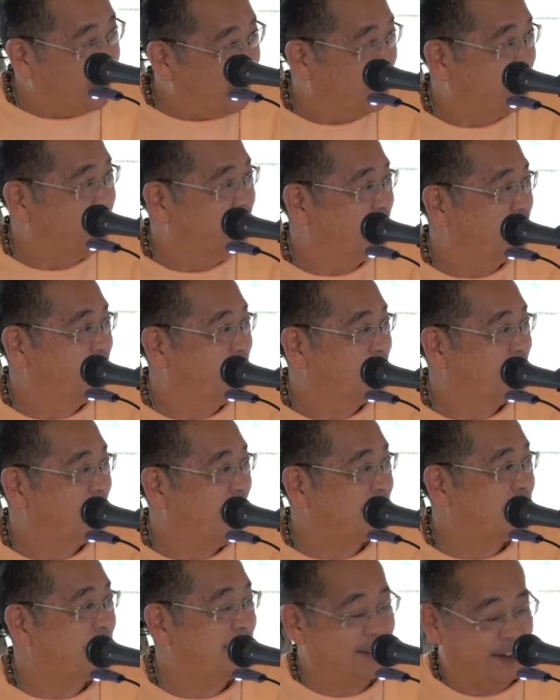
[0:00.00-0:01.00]
Lord.
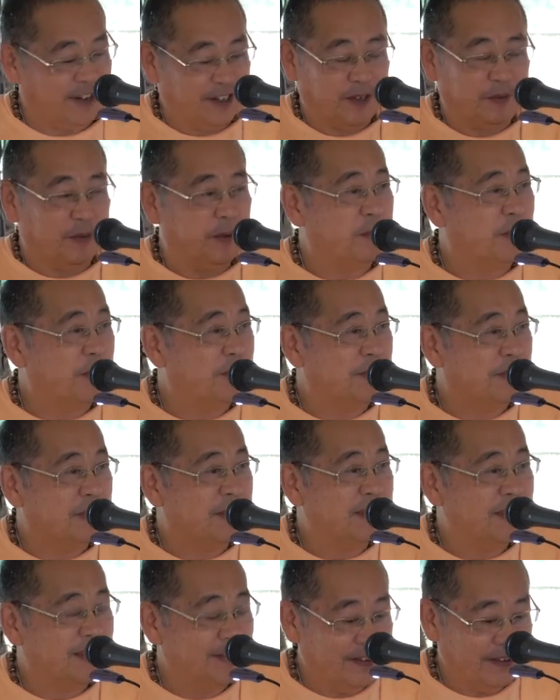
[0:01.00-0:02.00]
That's the ultimate
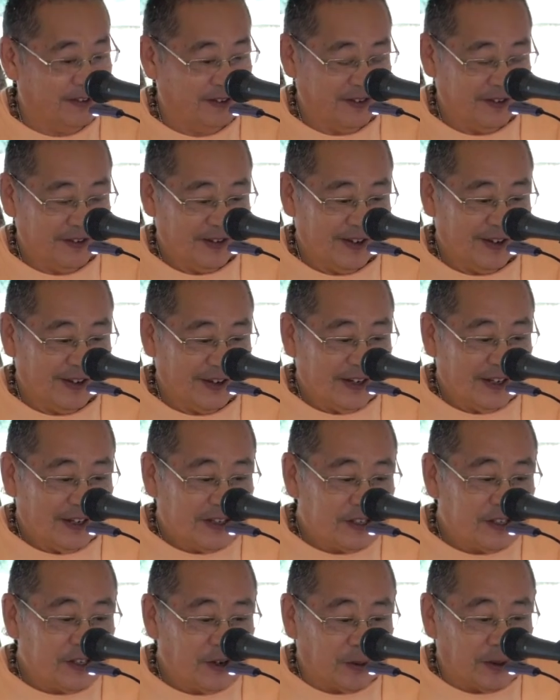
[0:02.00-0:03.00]
purpose.
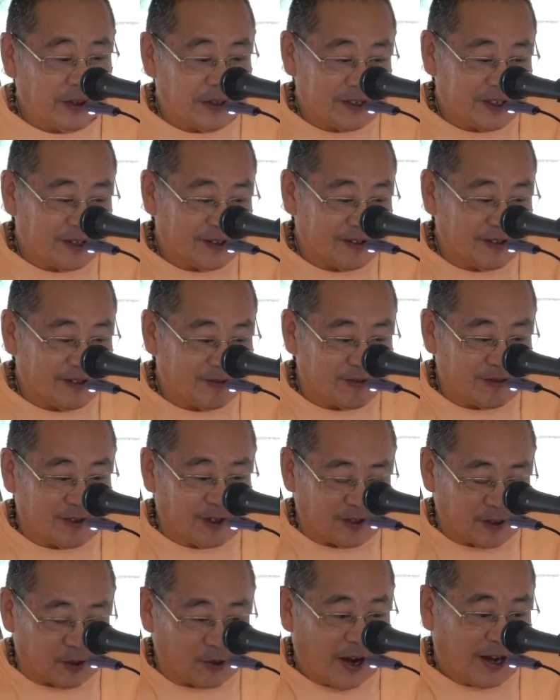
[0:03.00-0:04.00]
So it is
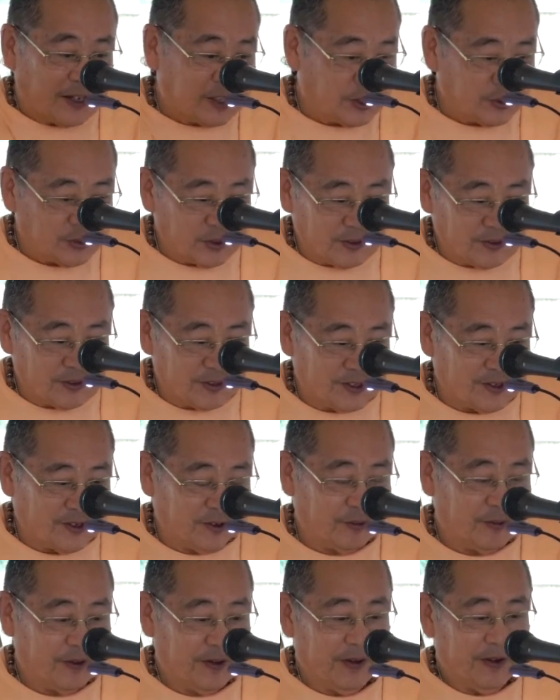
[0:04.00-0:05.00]
uh, gradual.
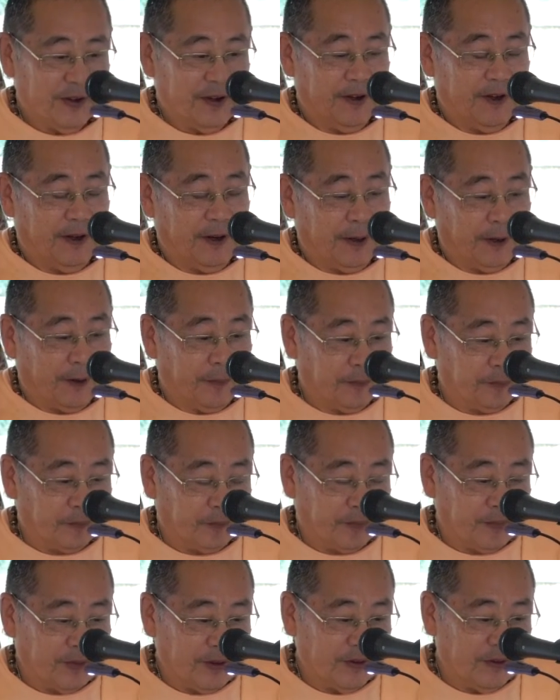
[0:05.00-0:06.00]
So
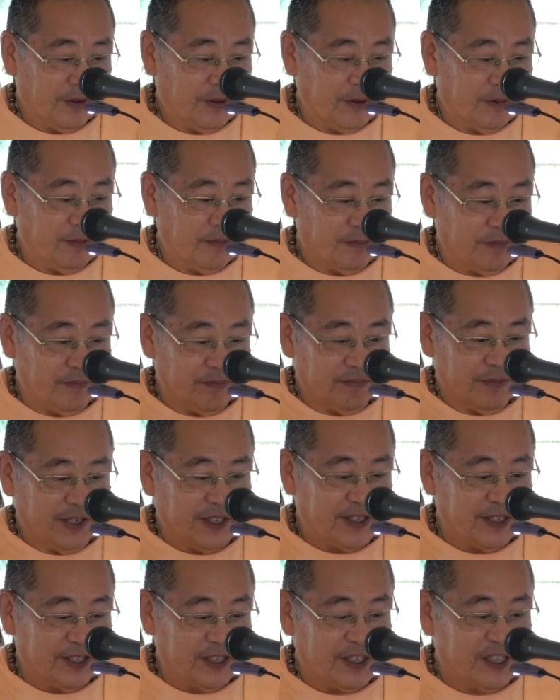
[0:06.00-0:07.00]
um,
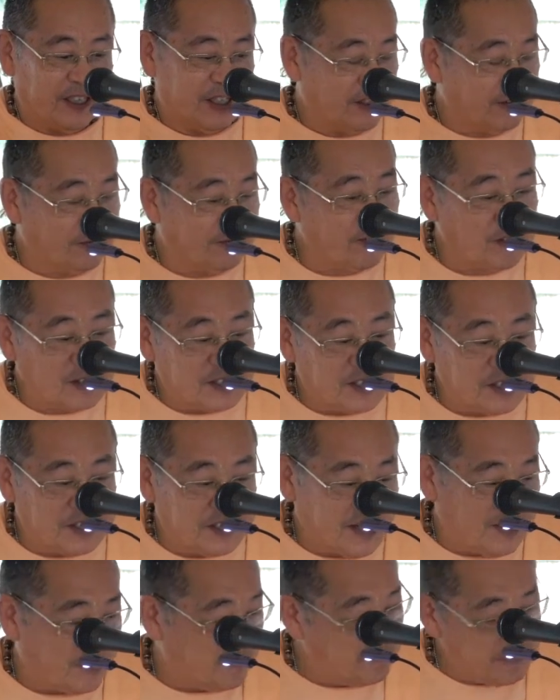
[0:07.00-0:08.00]
this is the, the,
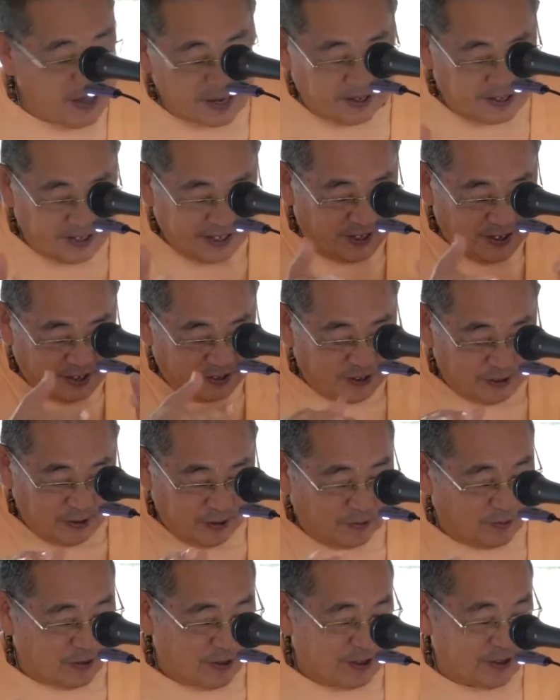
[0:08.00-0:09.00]
first step. Meditate on the
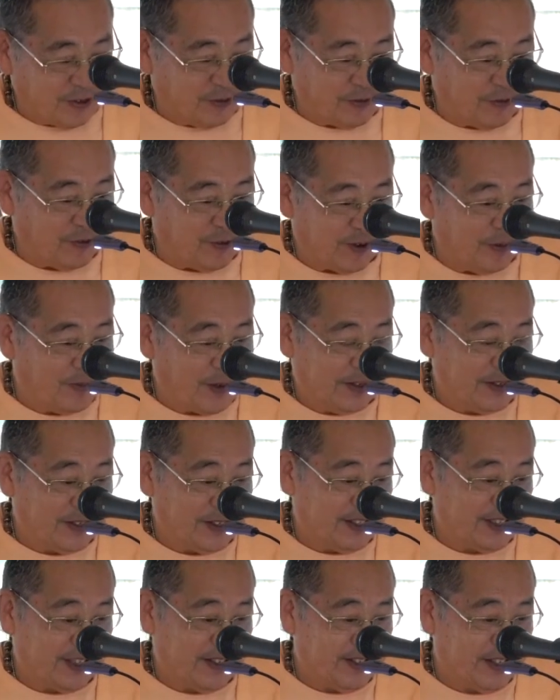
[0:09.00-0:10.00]
universal form. At
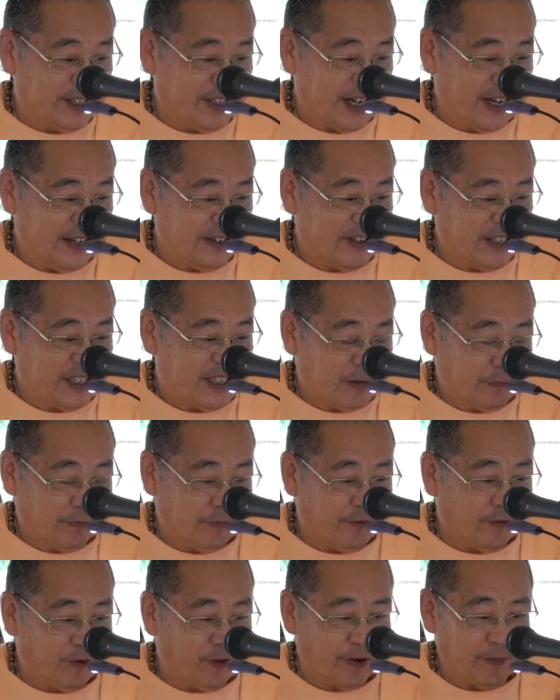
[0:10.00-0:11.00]
least understand there's some
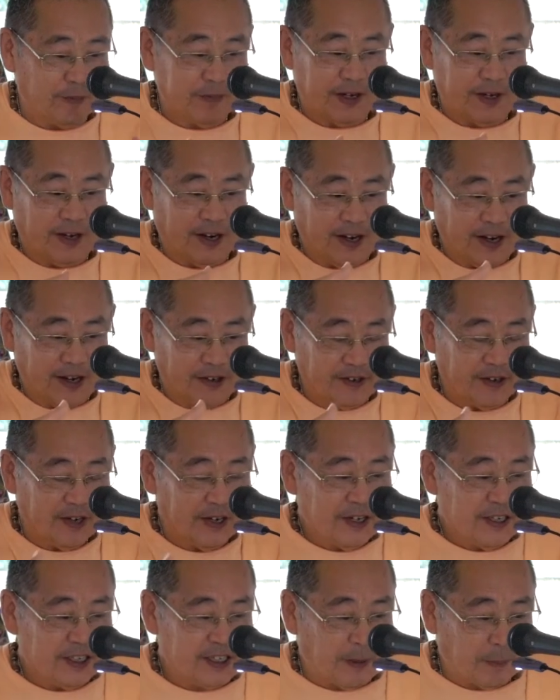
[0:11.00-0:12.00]
form behind,
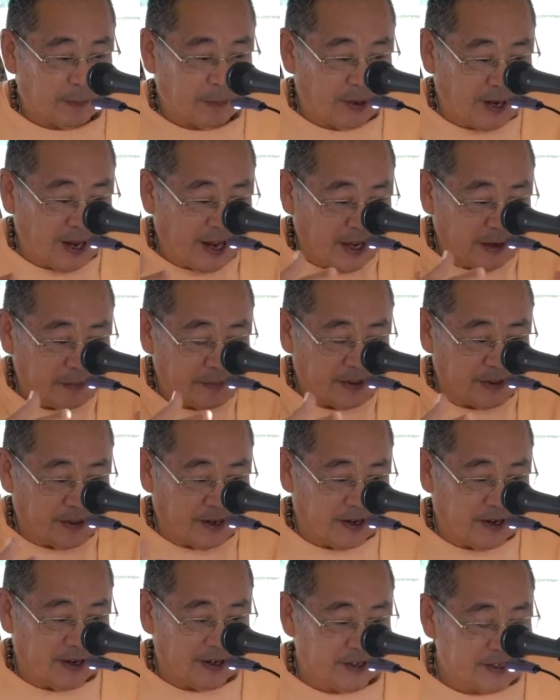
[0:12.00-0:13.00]
some plan
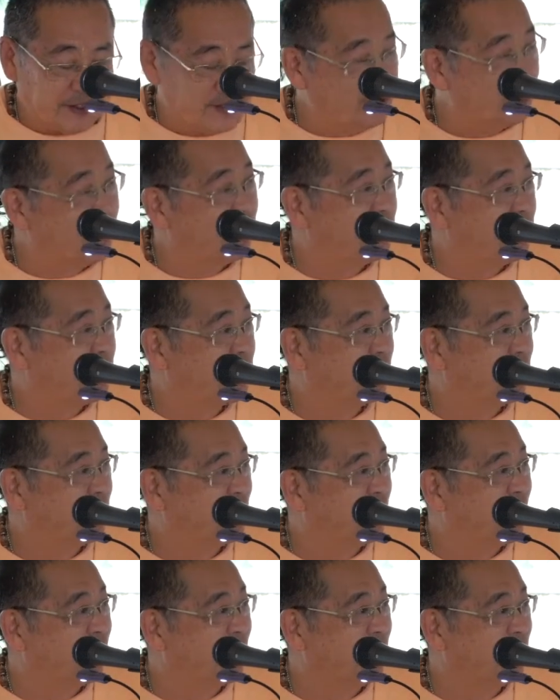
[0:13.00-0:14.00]
behind this whole
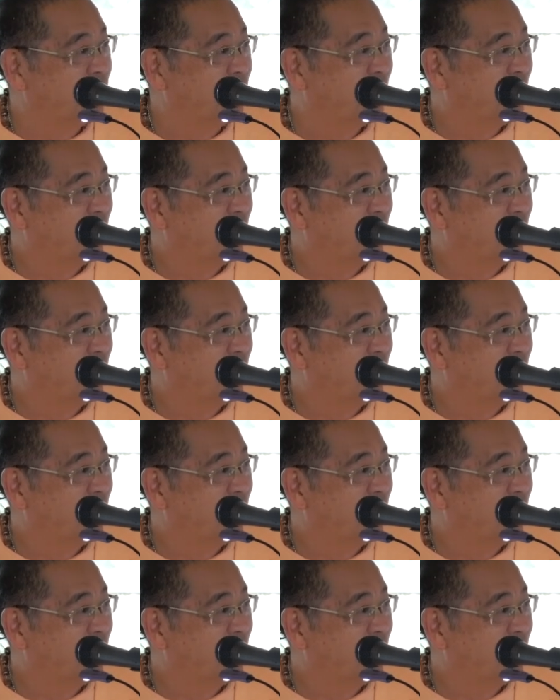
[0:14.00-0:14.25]
material world.